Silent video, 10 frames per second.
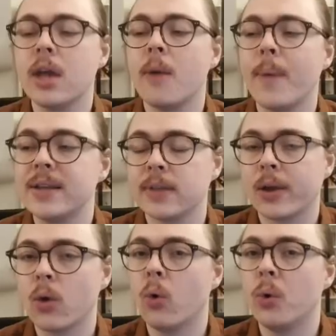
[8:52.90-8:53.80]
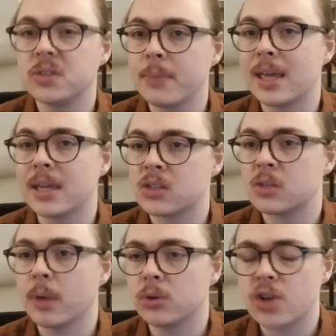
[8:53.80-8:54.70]
a way to like automate
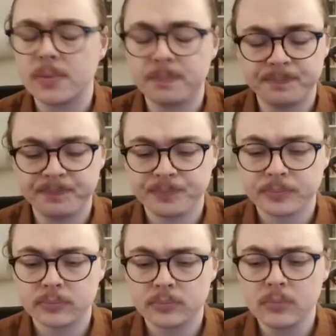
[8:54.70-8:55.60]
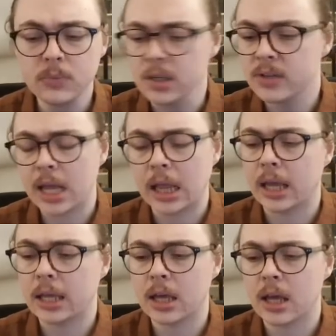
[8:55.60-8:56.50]
exposure, say
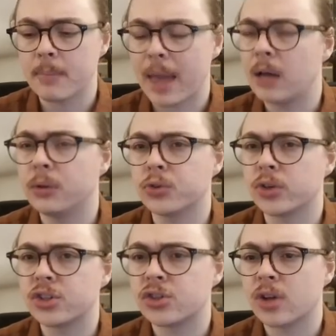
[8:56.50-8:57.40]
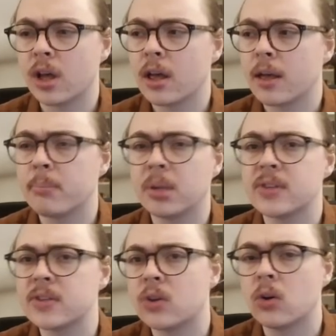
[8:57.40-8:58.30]
like Eldritch
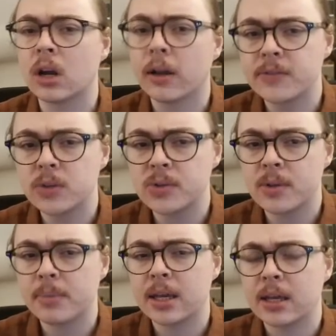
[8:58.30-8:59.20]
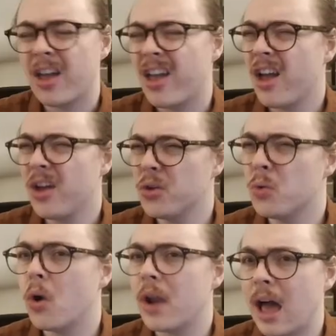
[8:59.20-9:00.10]
implicits on gloves or something, you
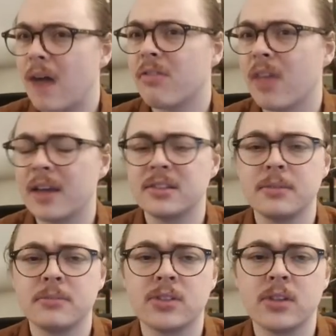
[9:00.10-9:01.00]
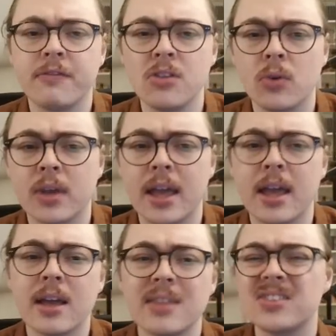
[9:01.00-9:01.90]
want to have that stuff in your
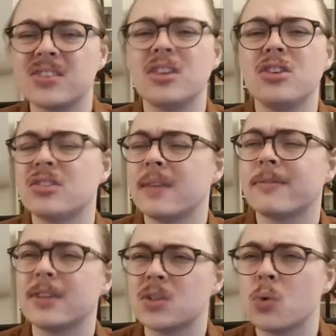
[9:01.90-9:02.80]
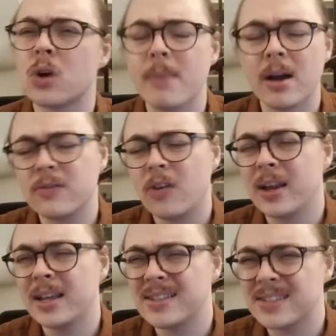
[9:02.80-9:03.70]
gear. And this is something you just never need to worry about. It's very
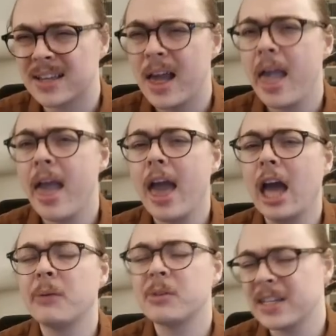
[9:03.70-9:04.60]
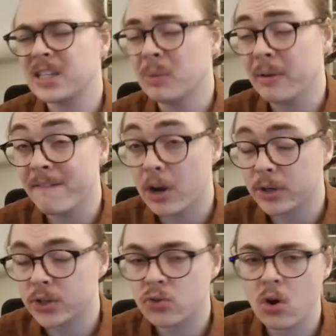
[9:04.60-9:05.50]
easy, and I'm expecting it to be very
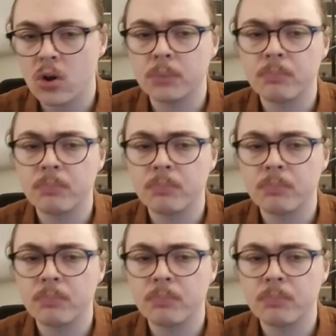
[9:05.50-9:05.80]
strong.